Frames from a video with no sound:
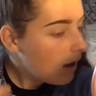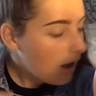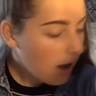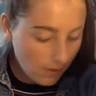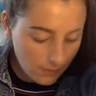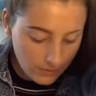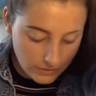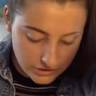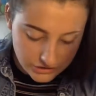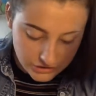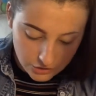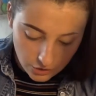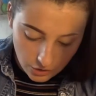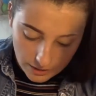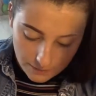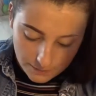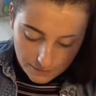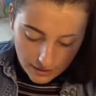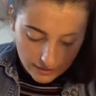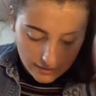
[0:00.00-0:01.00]
And then just
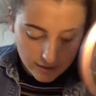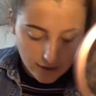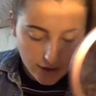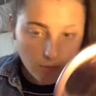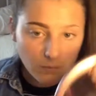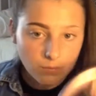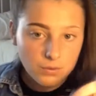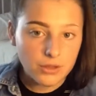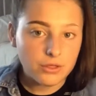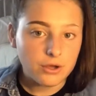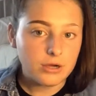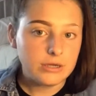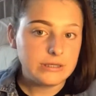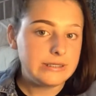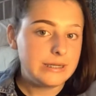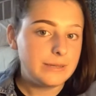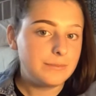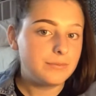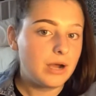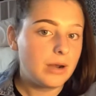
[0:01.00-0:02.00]
going back in with our
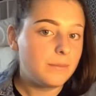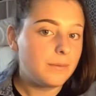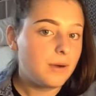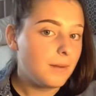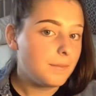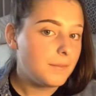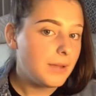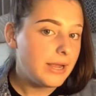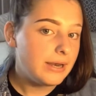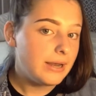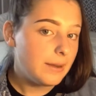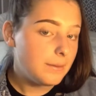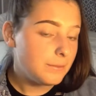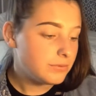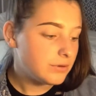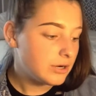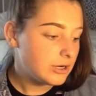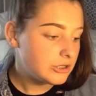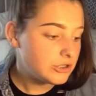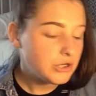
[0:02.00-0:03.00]
Dip Brow Pomade and
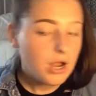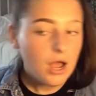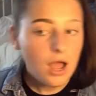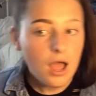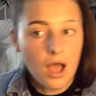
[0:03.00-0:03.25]
brush,